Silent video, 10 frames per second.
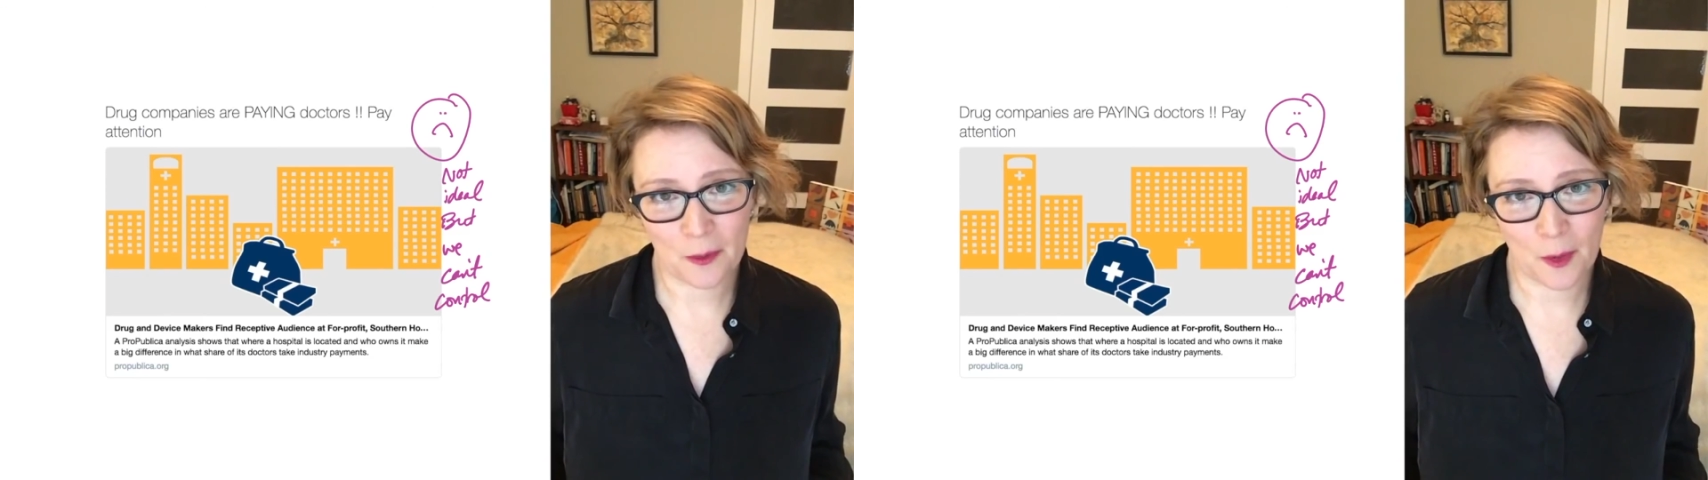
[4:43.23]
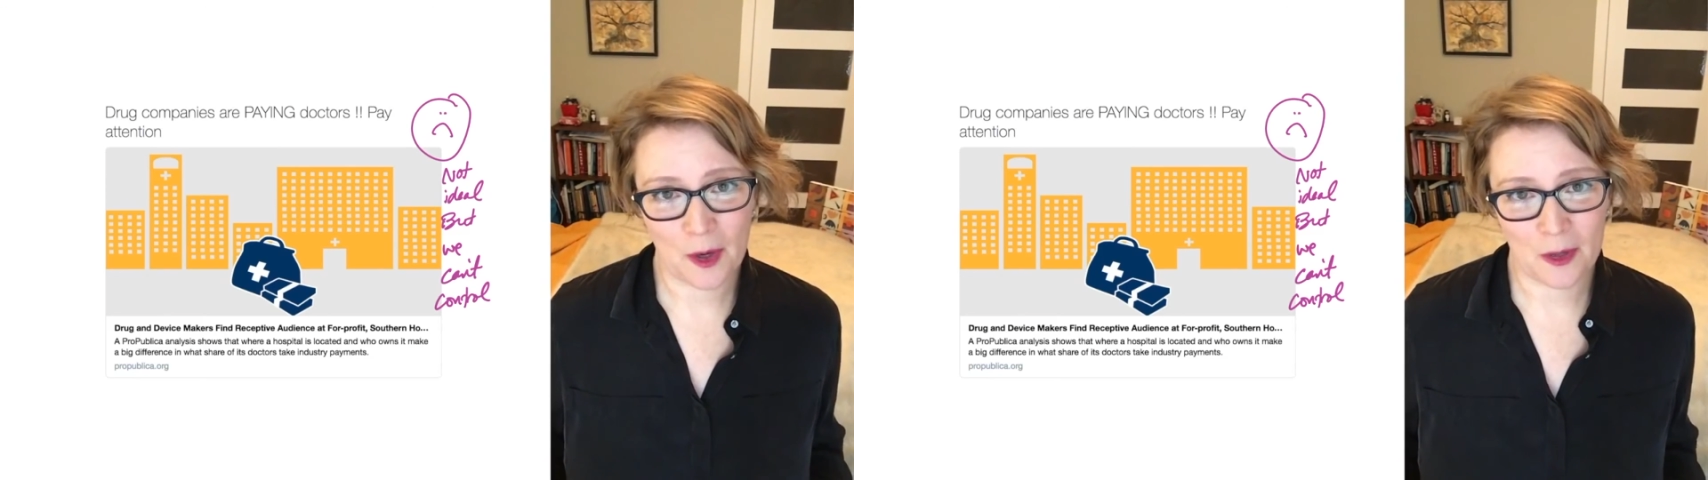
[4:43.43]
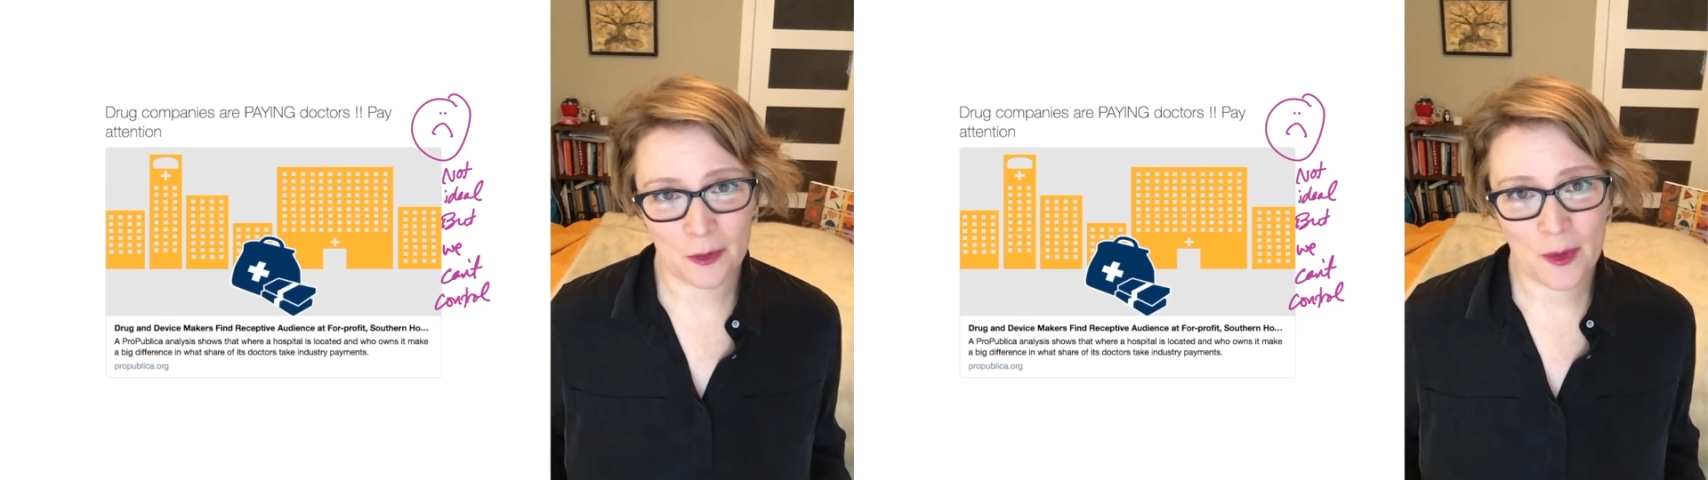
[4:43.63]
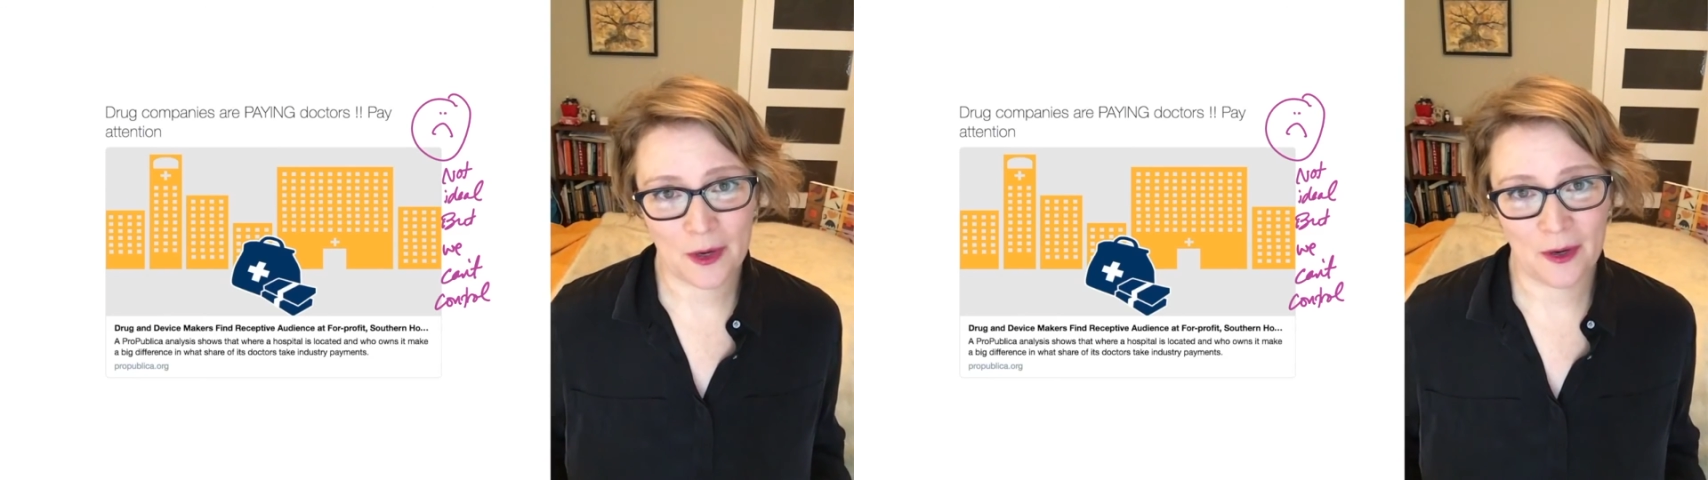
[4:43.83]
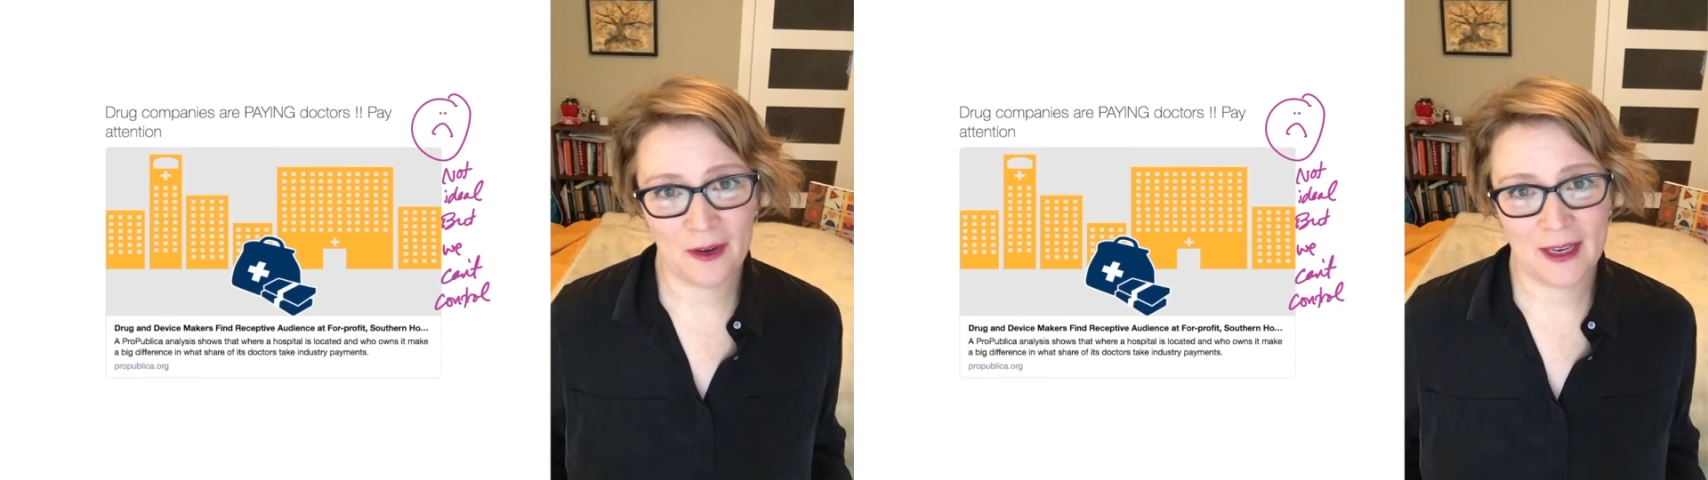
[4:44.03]
work on
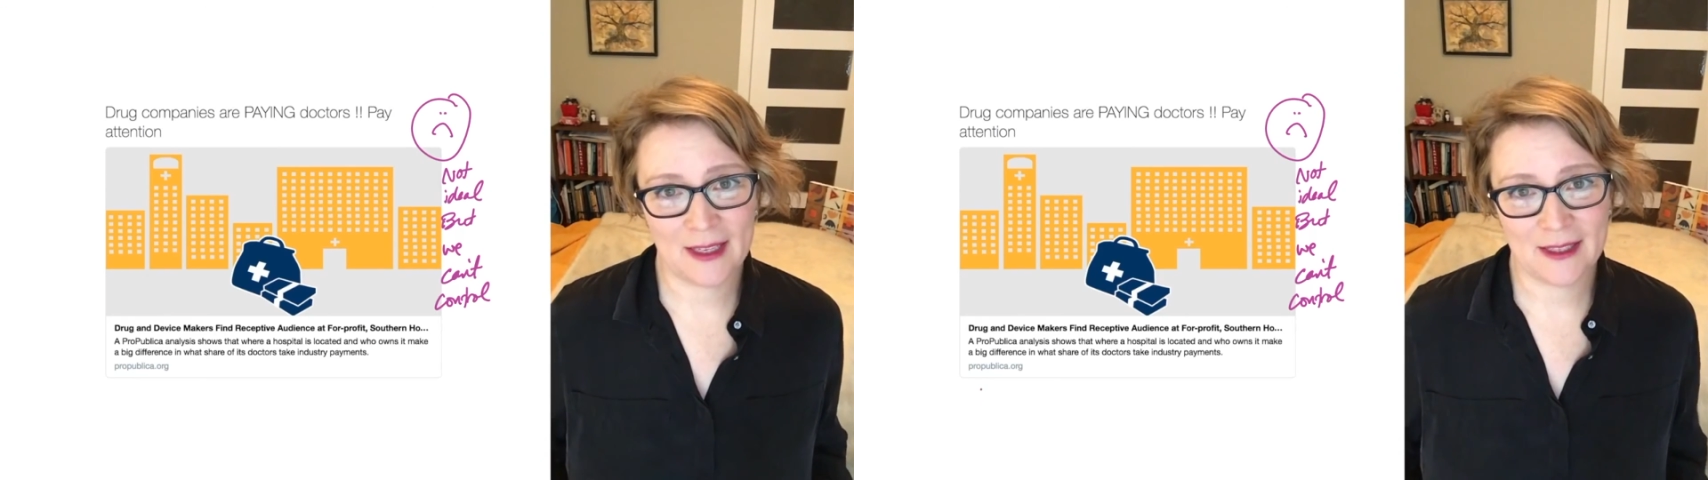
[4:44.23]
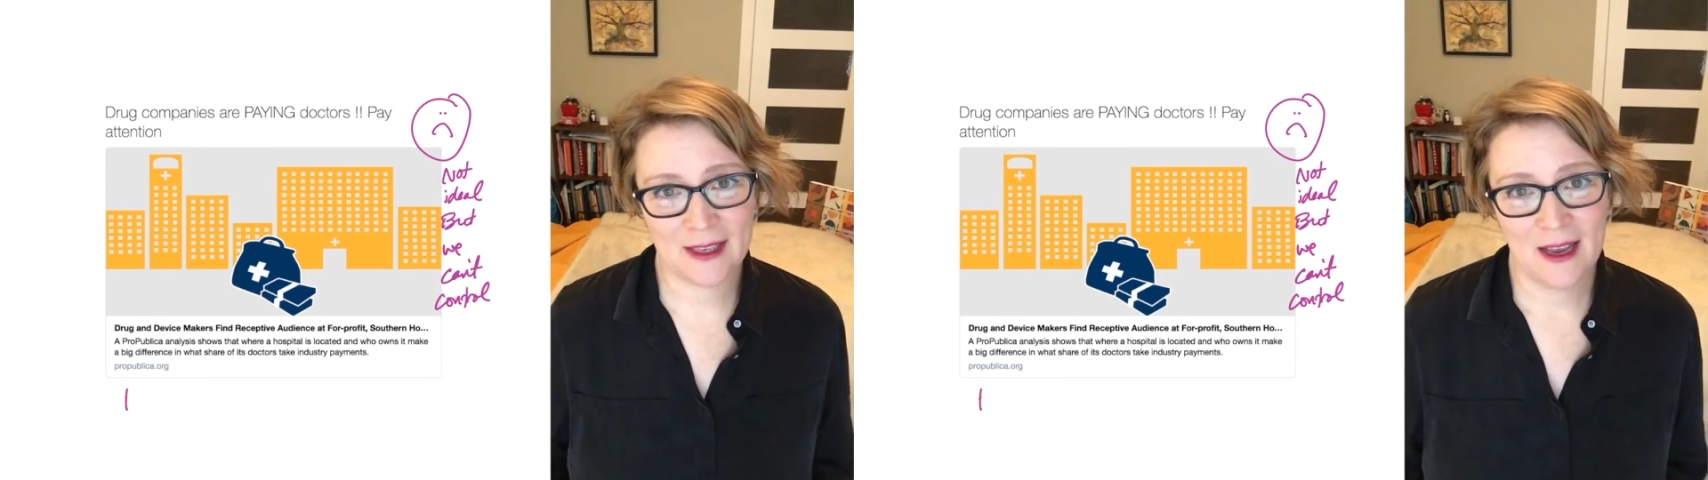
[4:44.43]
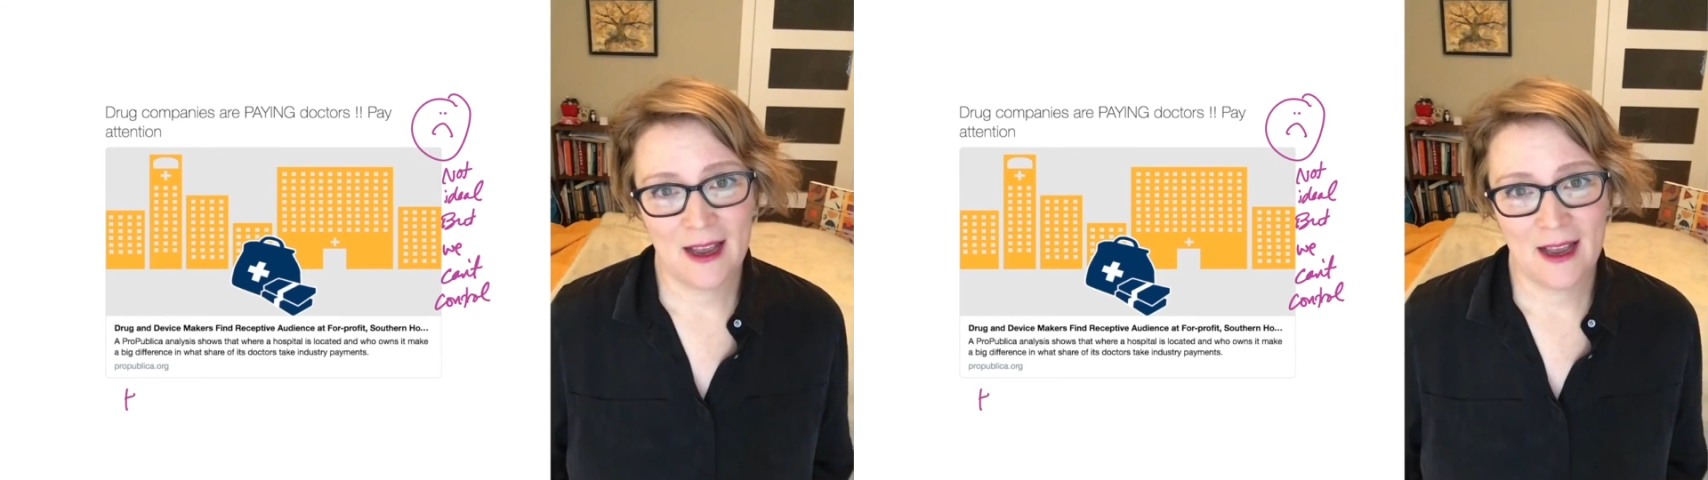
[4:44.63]
Twitter is